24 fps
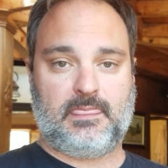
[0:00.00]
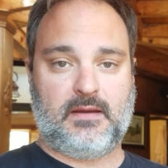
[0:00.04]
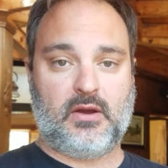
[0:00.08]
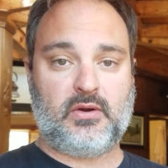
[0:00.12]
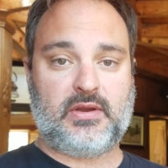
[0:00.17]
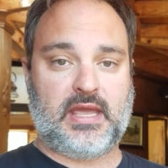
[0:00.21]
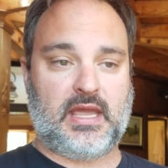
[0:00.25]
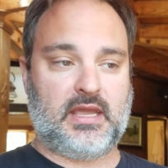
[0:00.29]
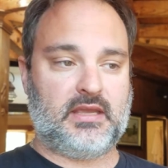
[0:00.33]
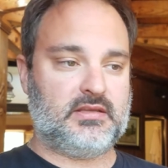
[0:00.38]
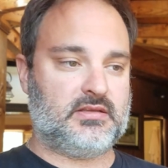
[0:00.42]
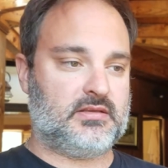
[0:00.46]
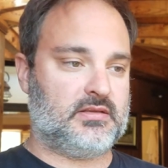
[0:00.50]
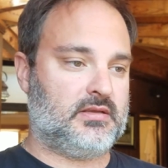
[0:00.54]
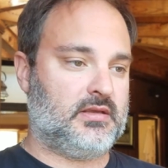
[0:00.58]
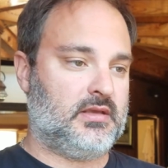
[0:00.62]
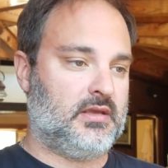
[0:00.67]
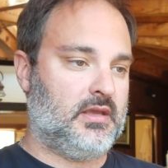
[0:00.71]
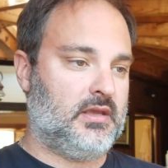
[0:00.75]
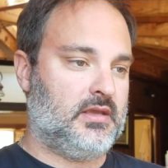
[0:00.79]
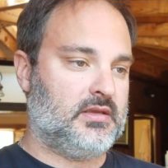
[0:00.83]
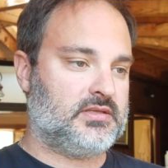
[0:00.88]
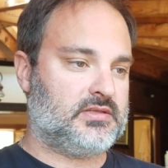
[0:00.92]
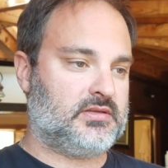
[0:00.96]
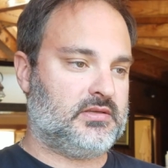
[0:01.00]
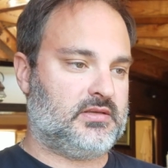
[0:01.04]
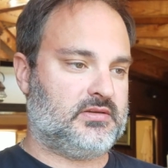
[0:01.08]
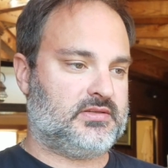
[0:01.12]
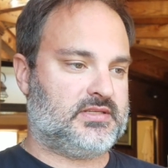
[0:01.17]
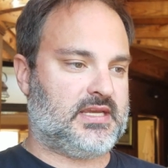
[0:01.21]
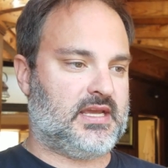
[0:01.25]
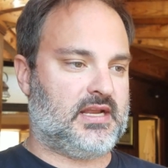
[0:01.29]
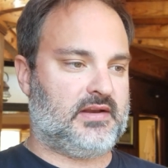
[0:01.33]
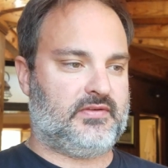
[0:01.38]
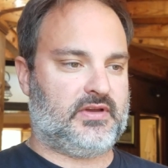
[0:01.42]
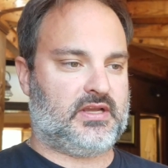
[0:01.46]
Okay, so
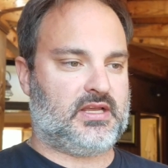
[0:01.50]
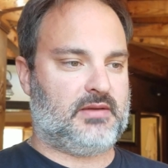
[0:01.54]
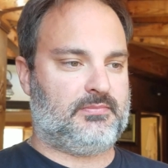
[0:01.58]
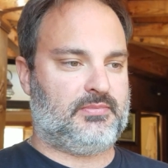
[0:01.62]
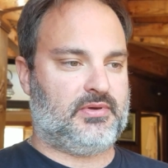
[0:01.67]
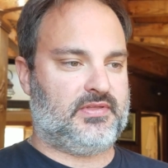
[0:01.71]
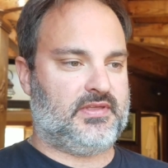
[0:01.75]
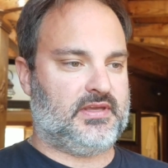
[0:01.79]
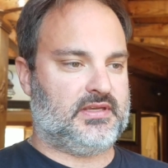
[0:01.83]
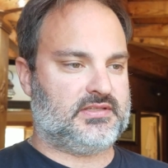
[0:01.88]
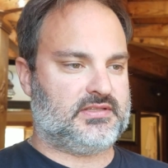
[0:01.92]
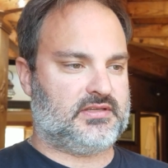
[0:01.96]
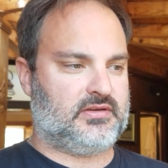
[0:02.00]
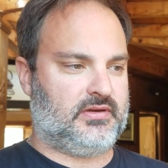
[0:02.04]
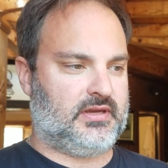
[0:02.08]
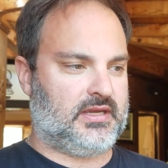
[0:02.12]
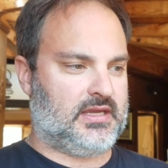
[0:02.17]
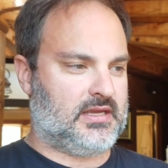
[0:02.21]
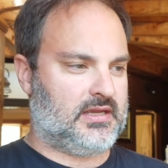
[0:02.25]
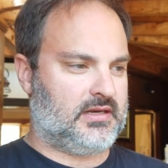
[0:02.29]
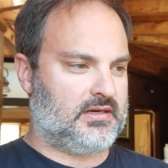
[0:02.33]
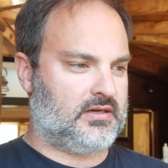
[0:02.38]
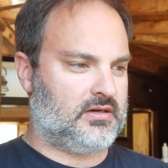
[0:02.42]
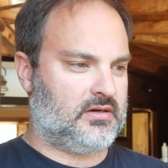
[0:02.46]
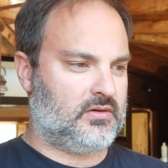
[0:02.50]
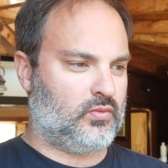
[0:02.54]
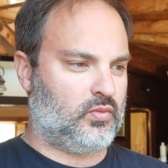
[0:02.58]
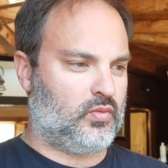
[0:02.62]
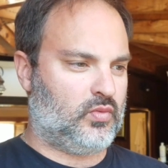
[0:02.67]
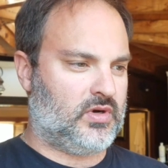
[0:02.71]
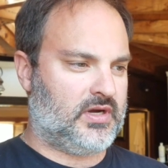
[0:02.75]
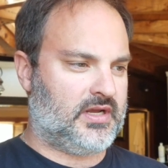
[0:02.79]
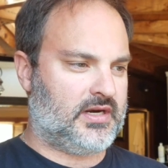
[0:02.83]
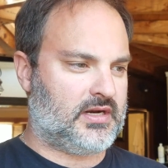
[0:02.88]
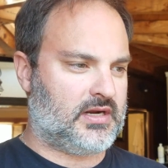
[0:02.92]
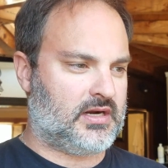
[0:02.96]
there's kind of a couple things going on here.
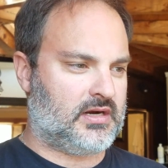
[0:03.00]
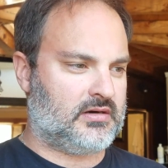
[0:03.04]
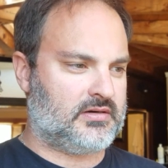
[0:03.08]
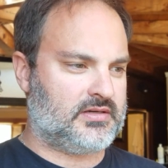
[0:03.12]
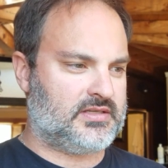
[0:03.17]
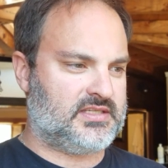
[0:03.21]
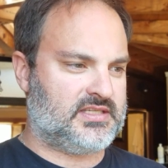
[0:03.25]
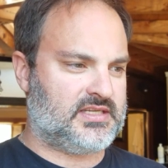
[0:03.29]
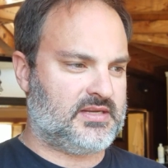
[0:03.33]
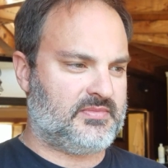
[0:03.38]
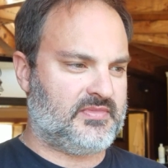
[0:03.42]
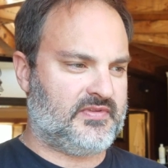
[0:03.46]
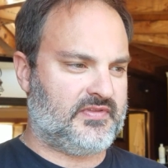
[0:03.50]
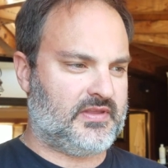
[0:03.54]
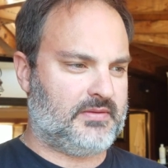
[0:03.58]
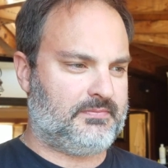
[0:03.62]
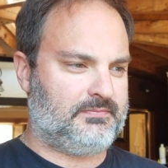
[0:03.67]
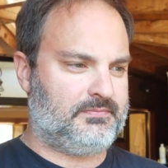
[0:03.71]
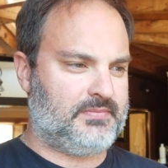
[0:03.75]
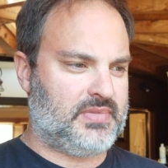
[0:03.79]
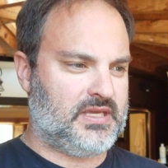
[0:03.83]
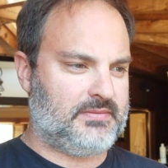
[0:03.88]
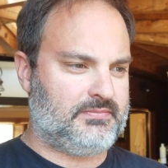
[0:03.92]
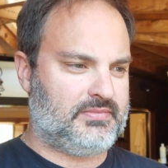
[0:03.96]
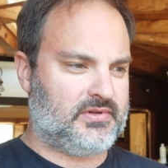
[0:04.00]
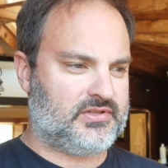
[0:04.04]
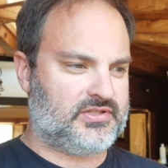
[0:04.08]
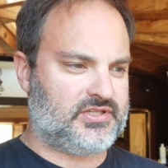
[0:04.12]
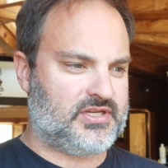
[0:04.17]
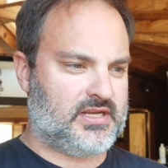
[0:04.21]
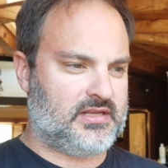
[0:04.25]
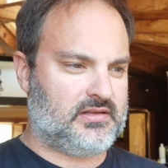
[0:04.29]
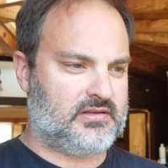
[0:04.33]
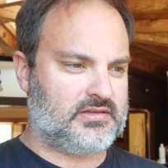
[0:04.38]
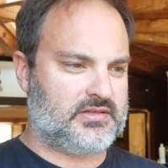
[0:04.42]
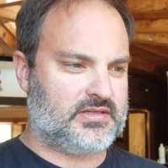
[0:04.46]
What are some of the people
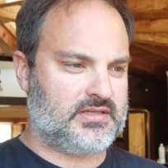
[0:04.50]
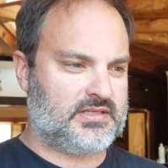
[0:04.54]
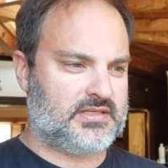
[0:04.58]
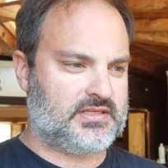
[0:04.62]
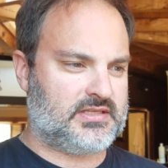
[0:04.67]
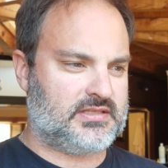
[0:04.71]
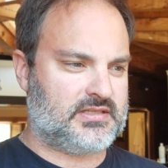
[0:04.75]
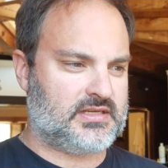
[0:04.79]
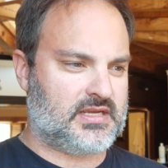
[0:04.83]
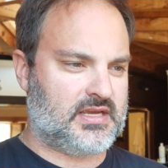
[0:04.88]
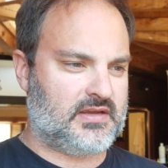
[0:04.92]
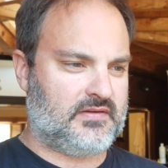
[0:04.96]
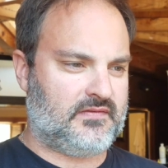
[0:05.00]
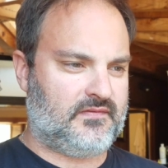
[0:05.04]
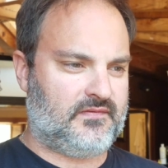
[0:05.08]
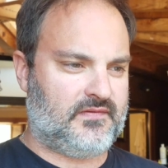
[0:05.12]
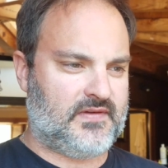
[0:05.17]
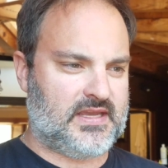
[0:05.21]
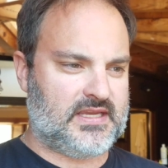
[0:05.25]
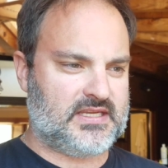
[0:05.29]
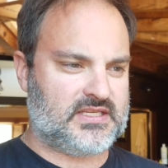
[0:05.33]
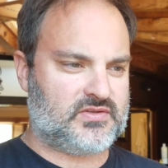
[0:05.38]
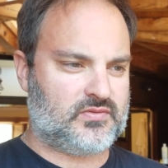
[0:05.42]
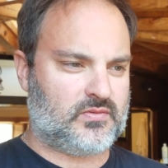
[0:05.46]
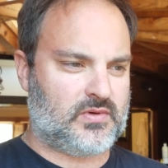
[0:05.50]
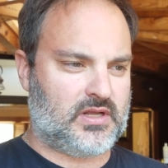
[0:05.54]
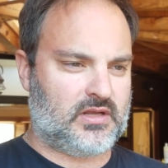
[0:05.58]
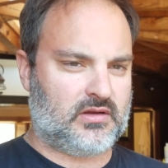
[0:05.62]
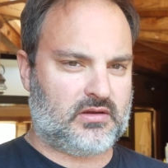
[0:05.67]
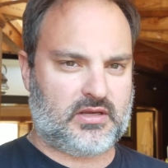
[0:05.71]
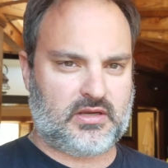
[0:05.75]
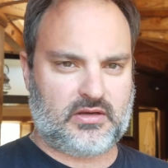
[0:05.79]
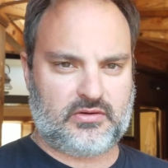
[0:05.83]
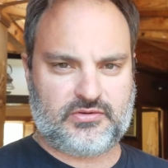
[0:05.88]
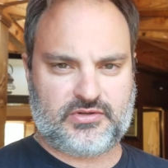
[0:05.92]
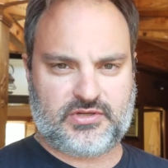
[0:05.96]
challenges I've faced
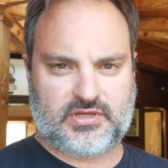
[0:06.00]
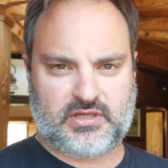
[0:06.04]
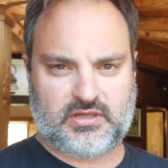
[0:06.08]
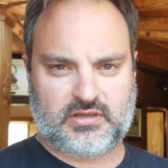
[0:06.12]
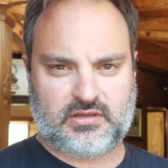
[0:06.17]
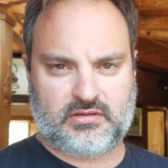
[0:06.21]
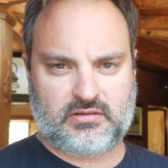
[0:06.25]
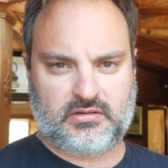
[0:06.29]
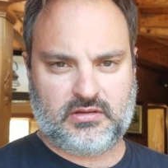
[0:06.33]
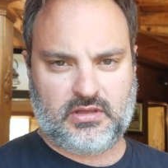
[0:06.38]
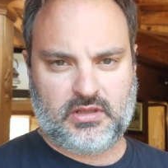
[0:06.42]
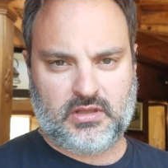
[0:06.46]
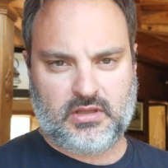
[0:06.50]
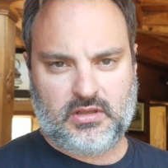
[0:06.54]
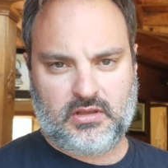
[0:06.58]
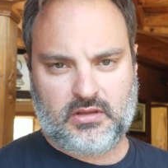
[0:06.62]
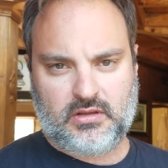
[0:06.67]
while coaching